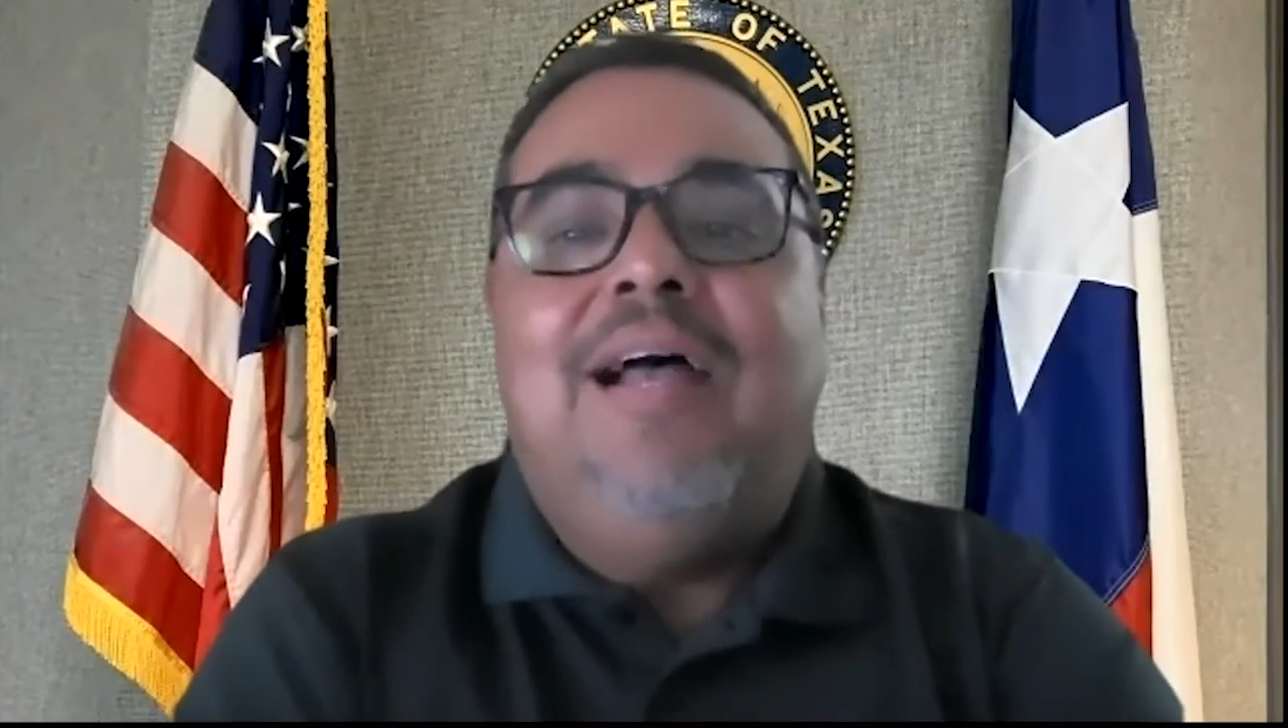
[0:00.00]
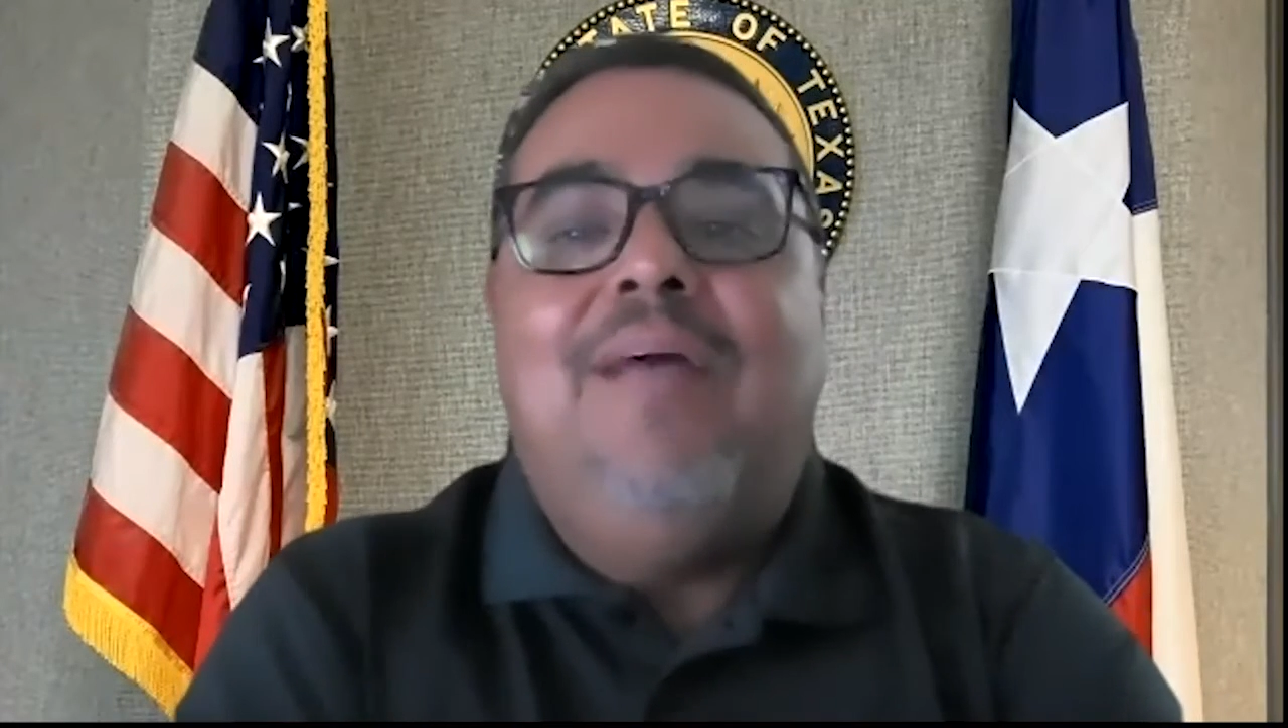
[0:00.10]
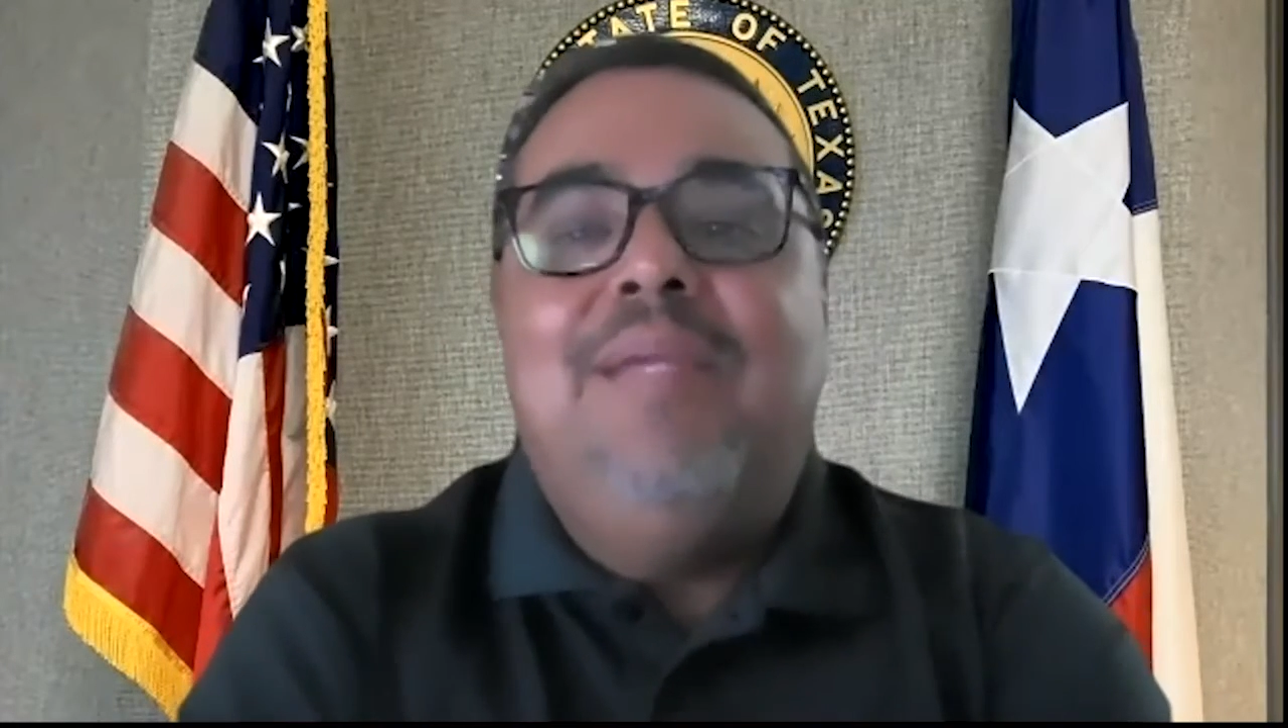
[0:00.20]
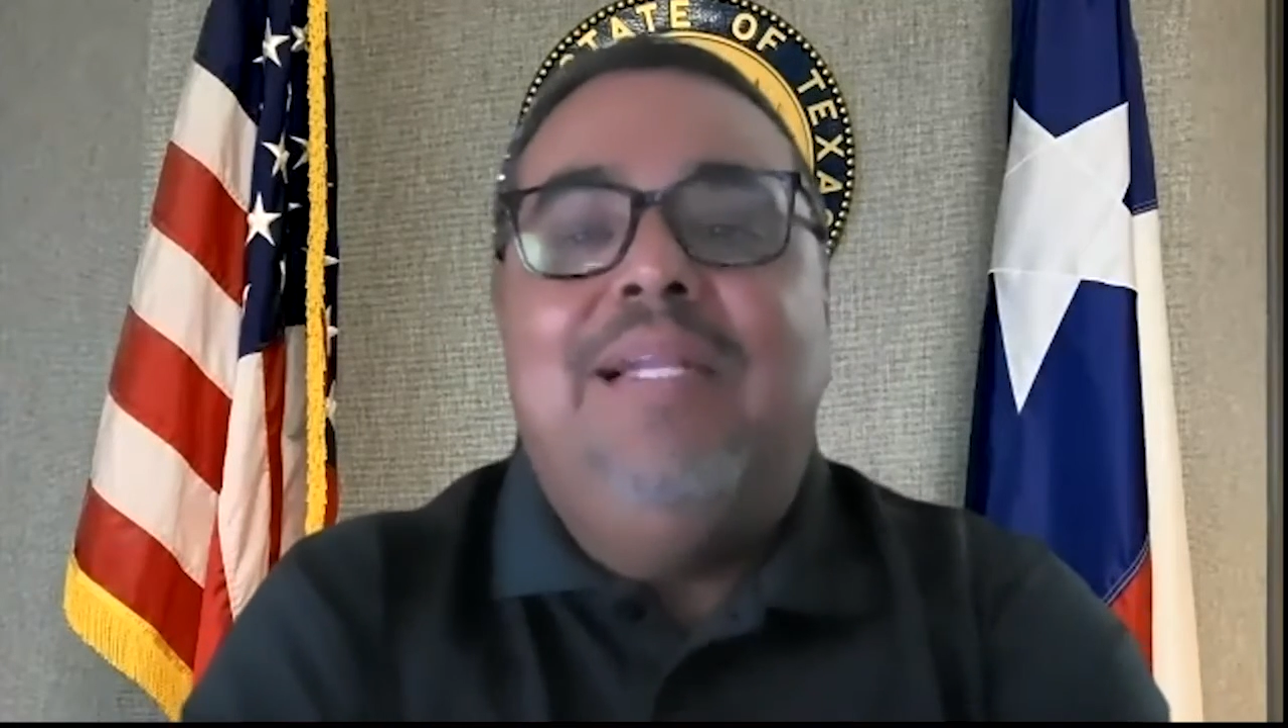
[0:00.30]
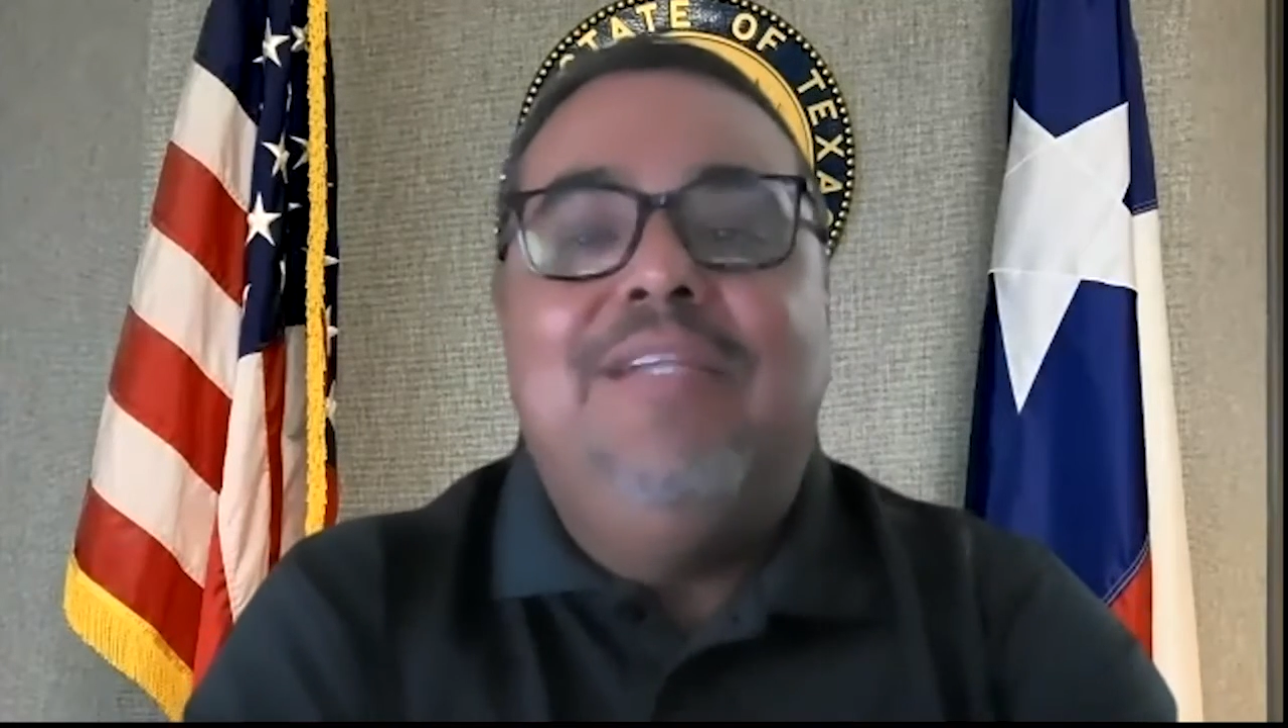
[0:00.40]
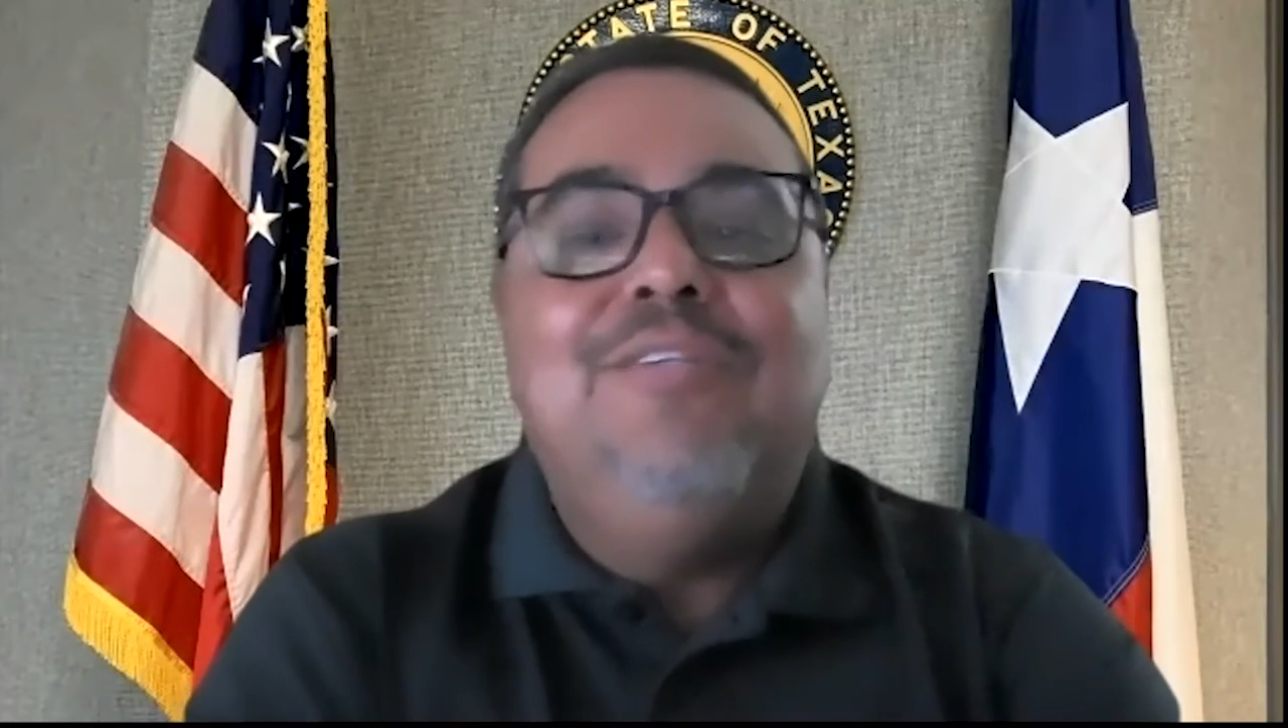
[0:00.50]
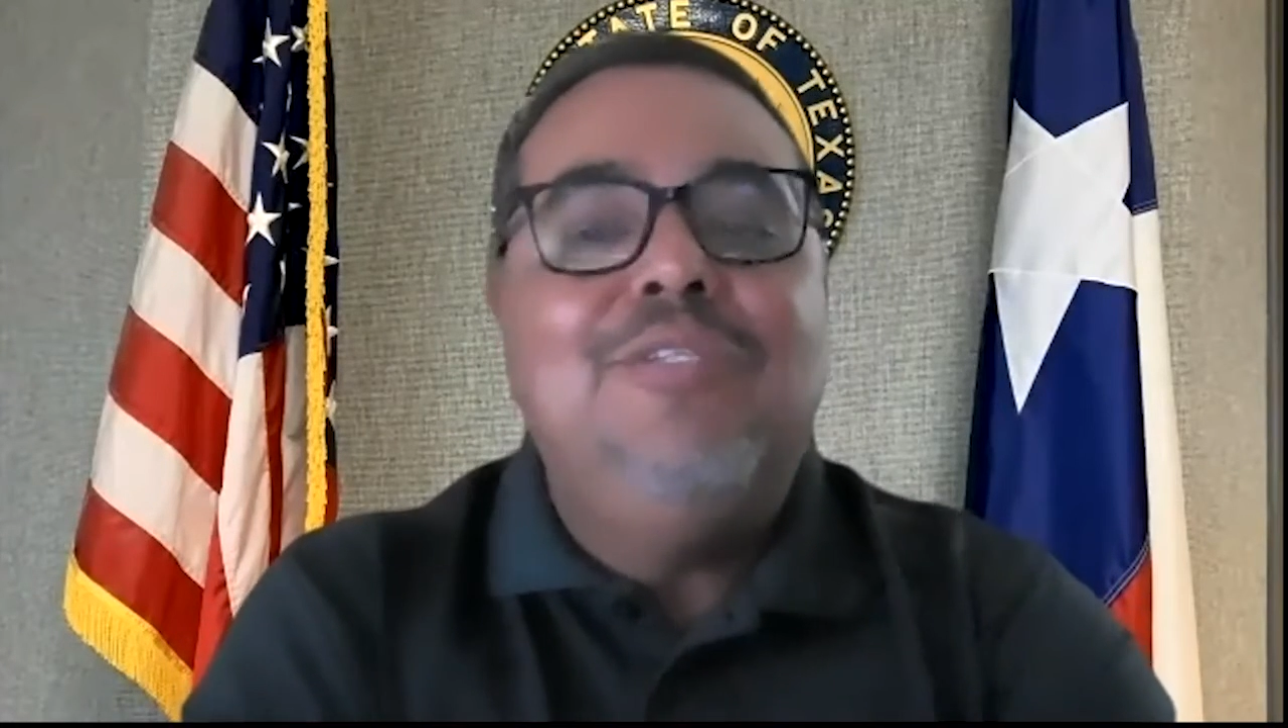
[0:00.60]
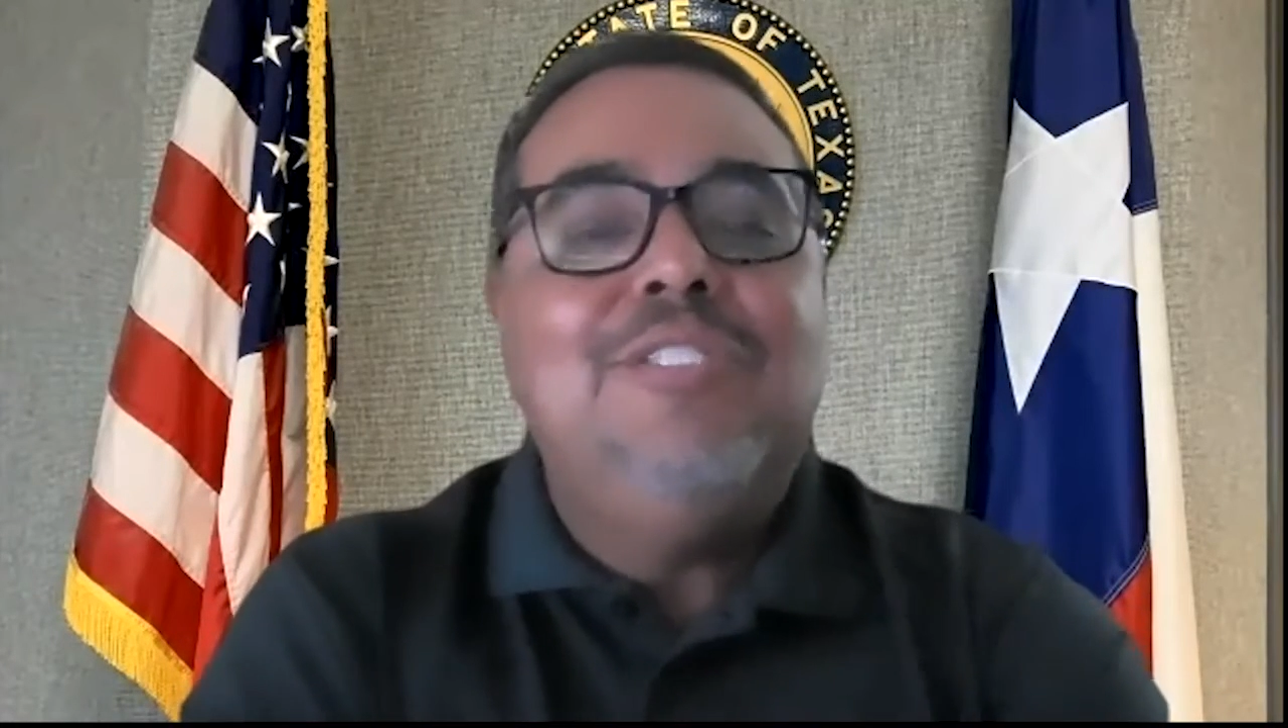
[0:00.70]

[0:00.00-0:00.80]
I mean, you